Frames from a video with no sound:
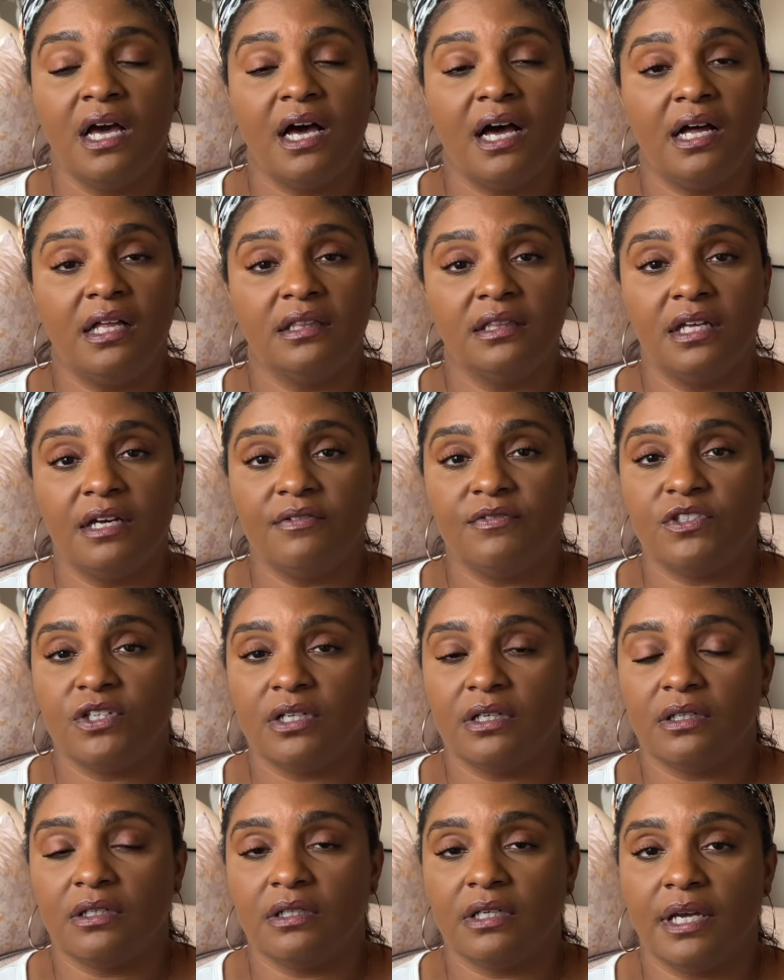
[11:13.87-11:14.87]
I love
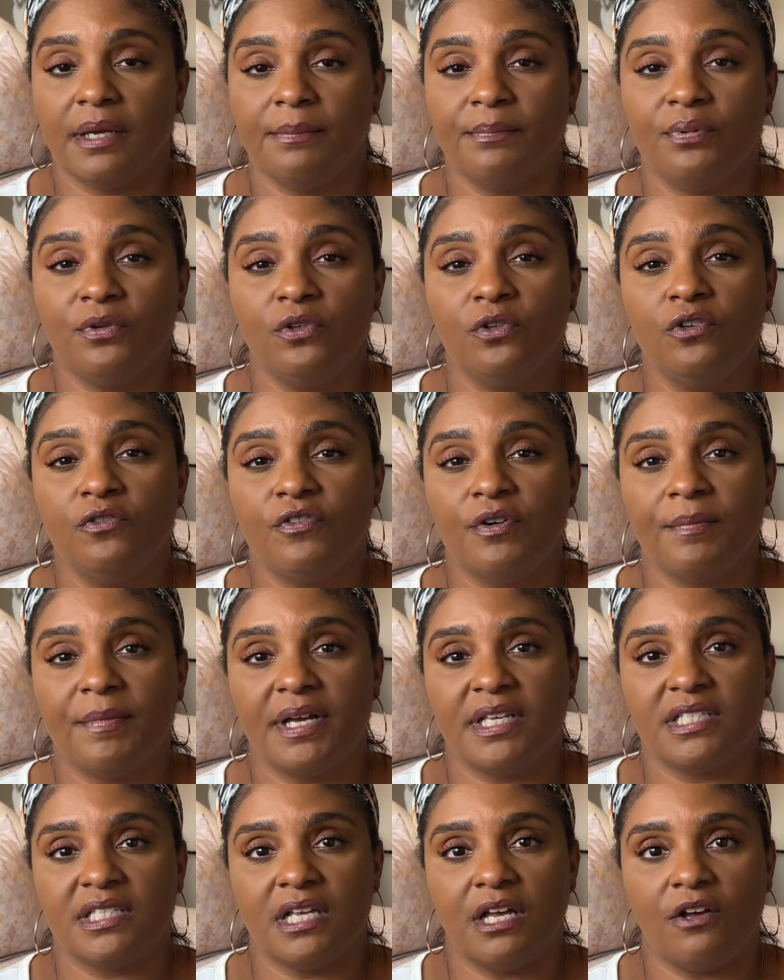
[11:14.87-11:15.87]
to improve on
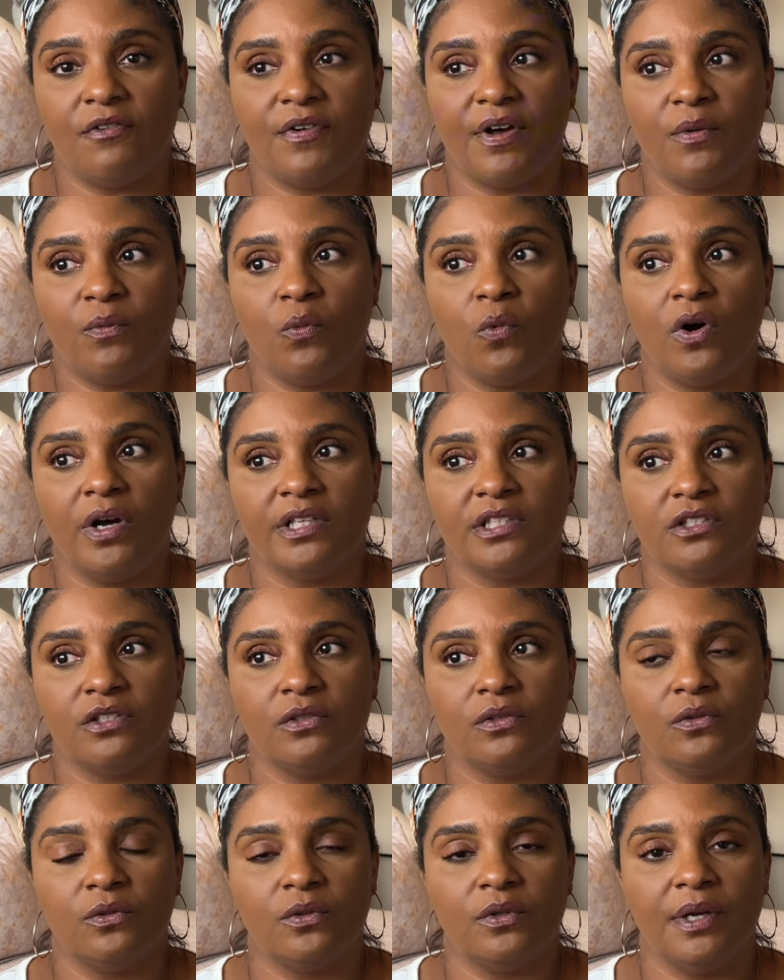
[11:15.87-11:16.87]
myself. I want
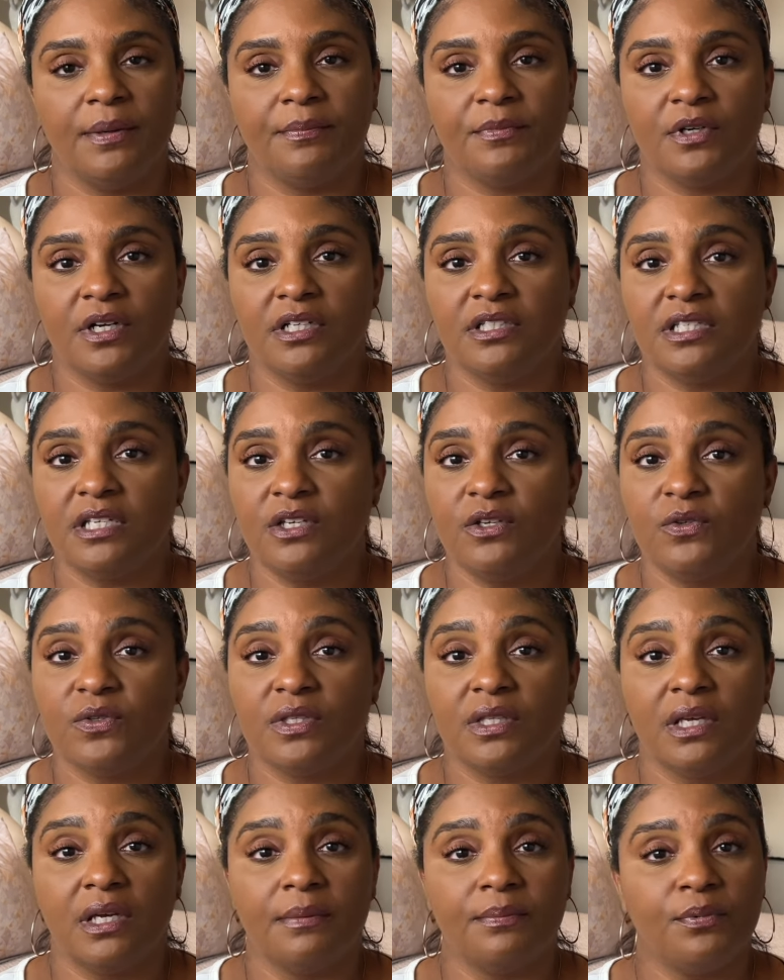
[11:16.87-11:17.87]
to
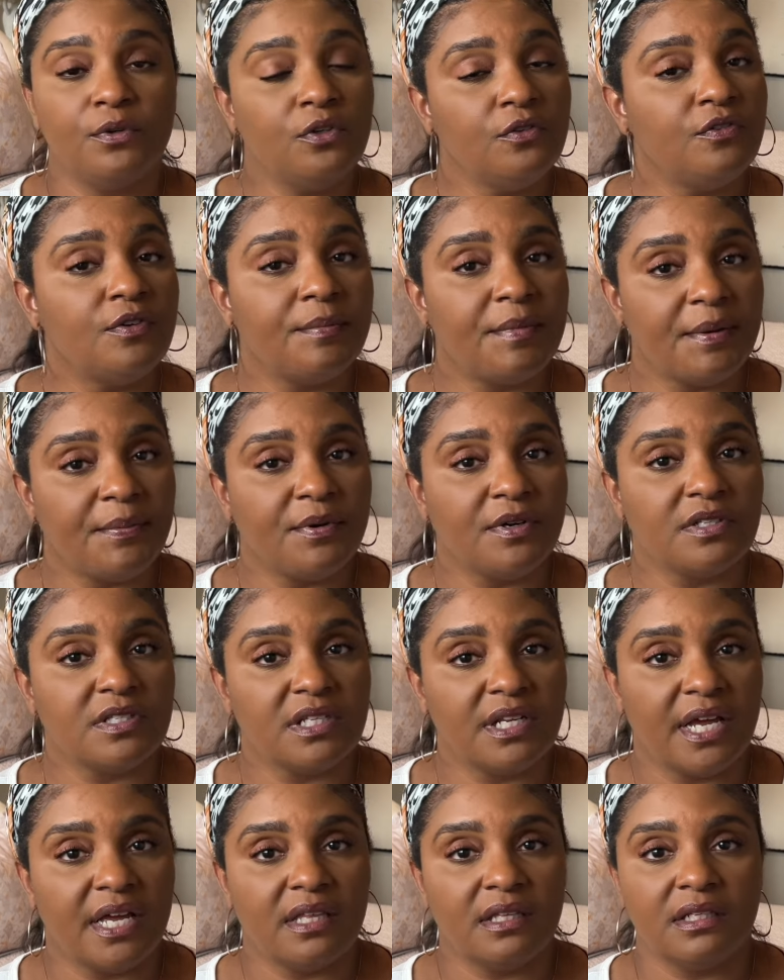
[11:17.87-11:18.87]
continuously improve on my
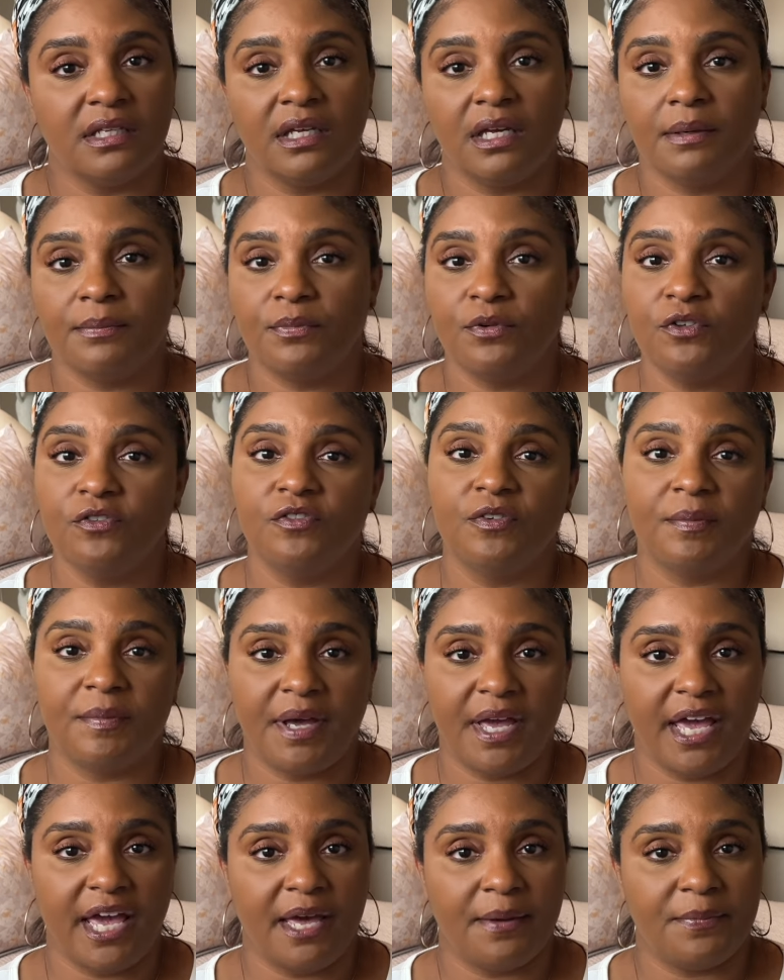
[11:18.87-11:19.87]
personality, improve on my
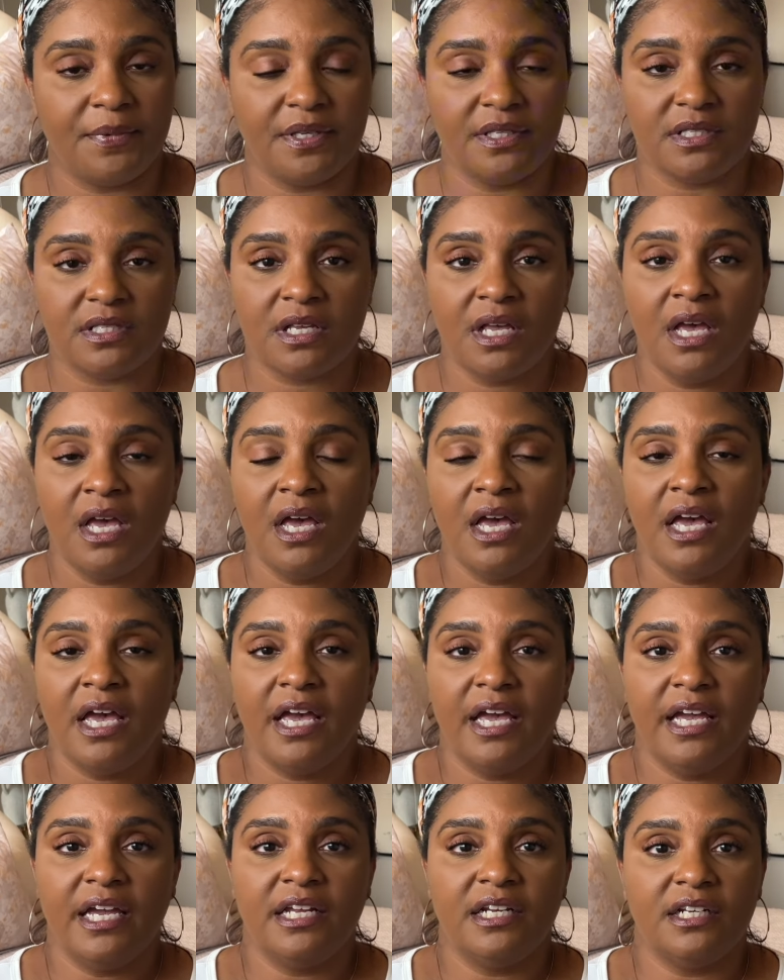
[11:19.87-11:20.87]
habits,
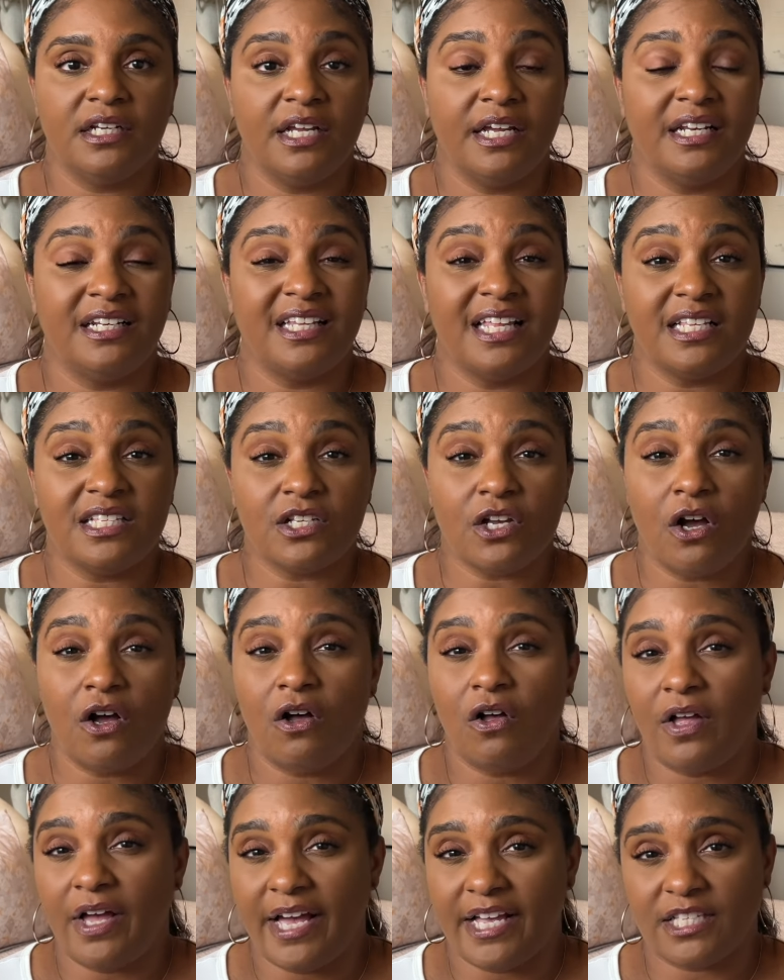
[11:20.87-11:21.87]
and that's
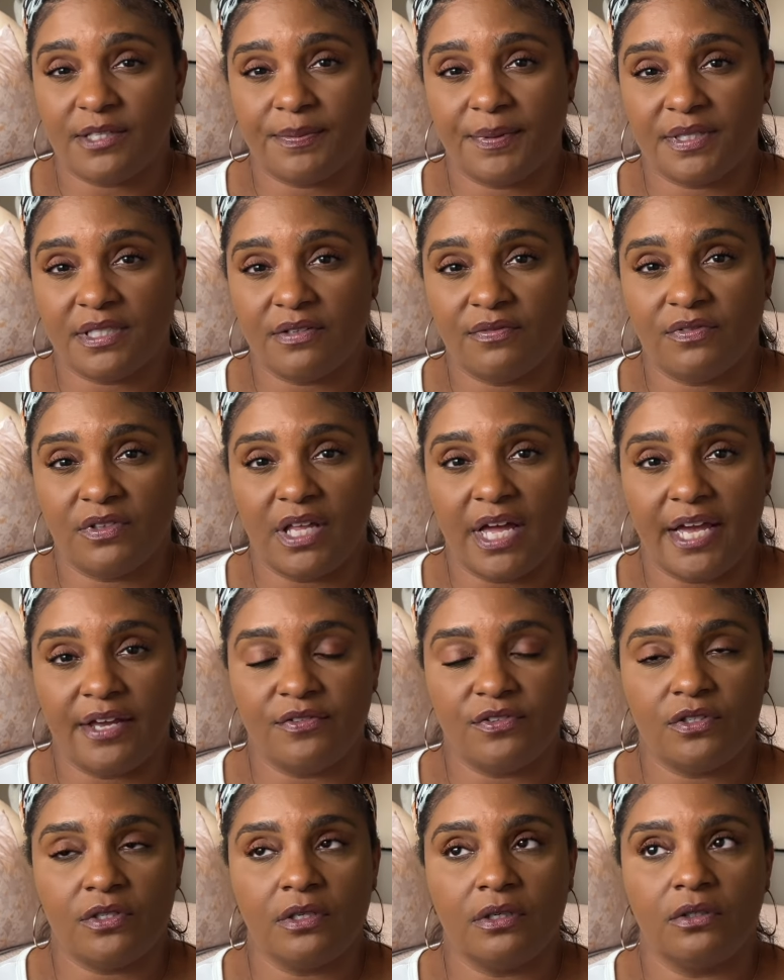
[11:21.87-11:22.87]
all aspects of life.
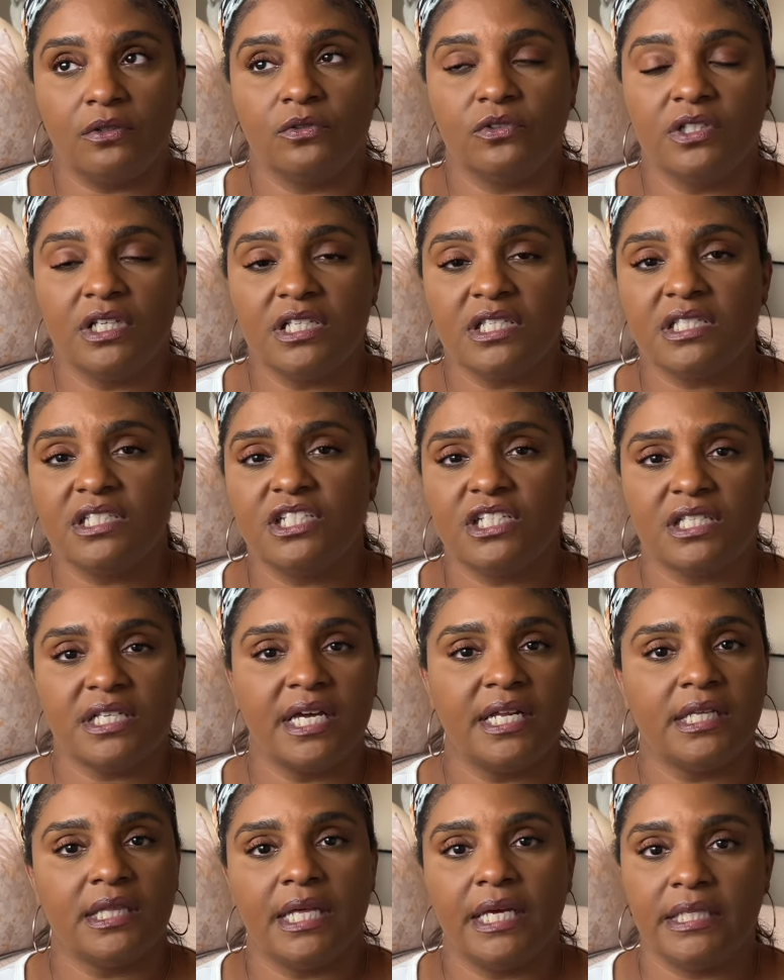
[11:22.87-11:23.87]
So let's just kind
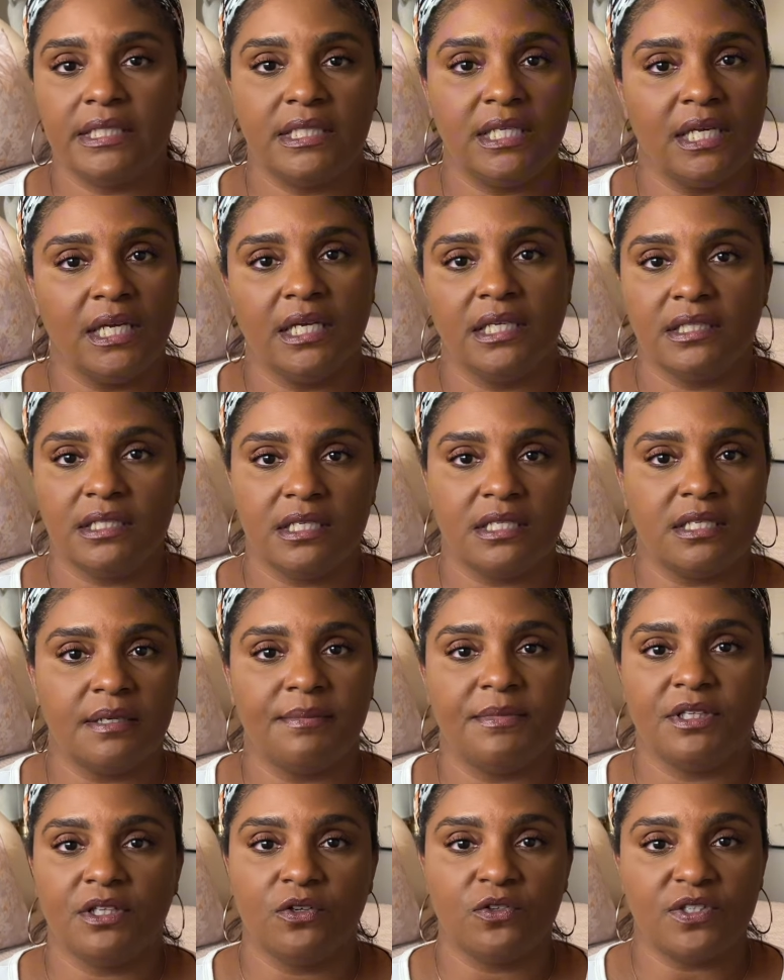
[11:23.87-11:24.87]
of like dig into some
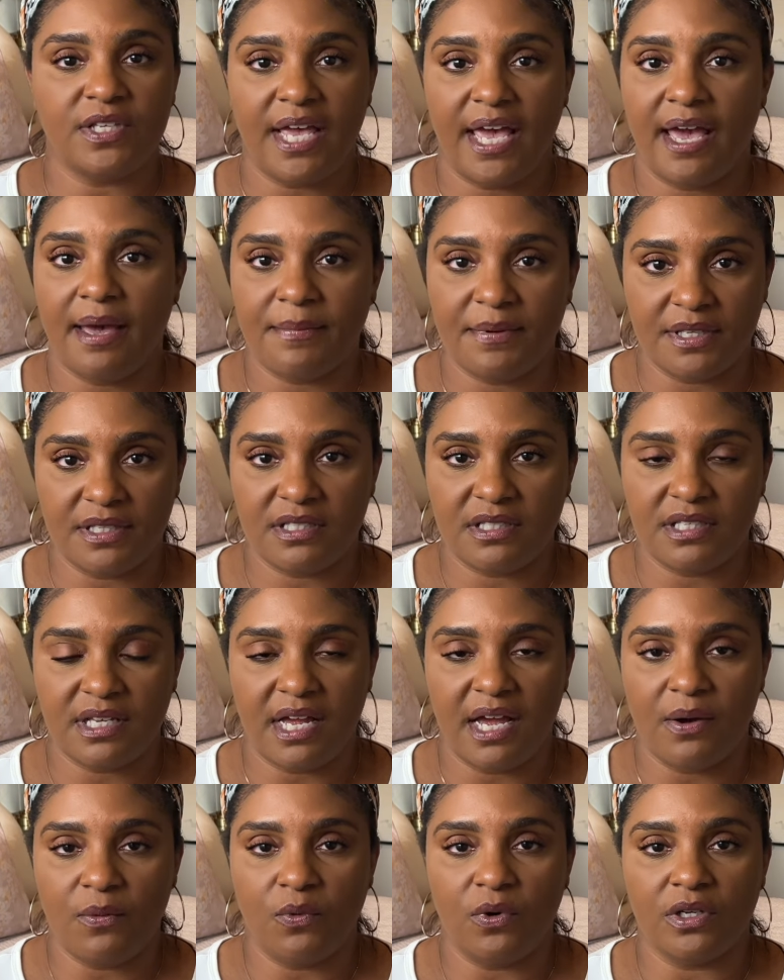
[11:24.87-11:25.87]
of those habits that
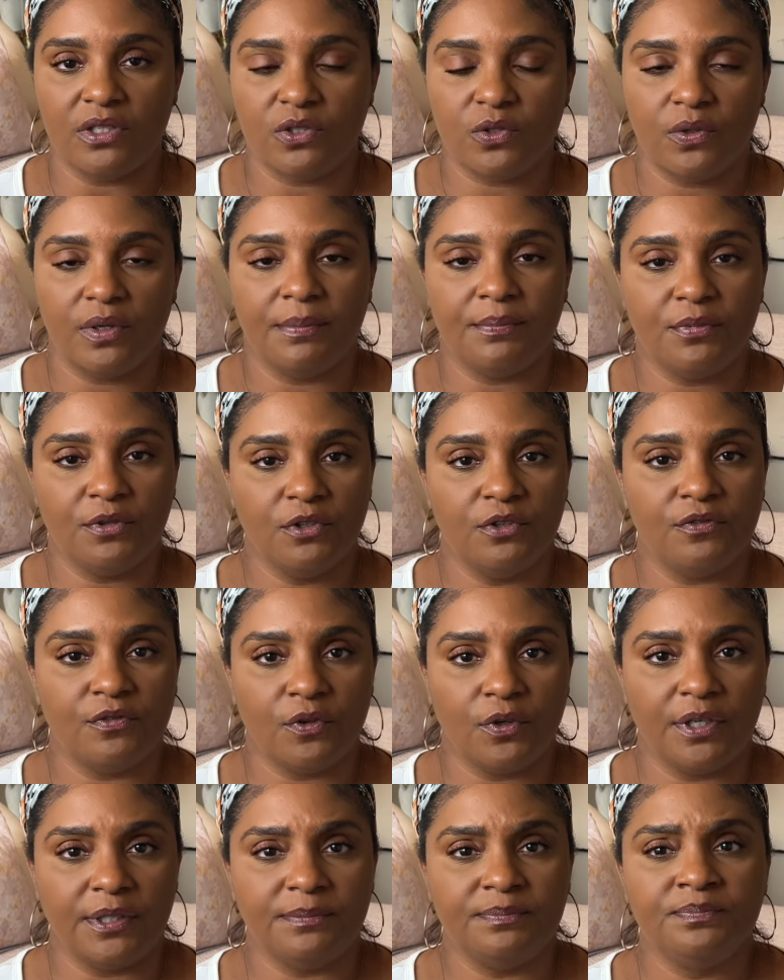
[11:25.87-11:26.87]
I want to improve
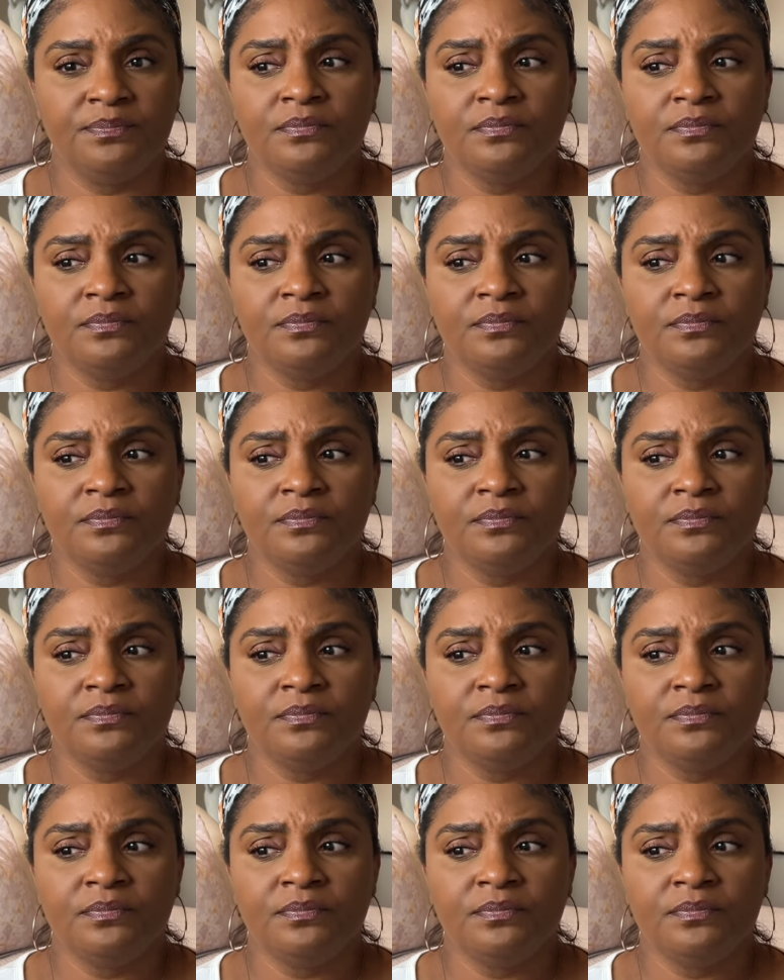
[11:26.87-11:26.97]
on.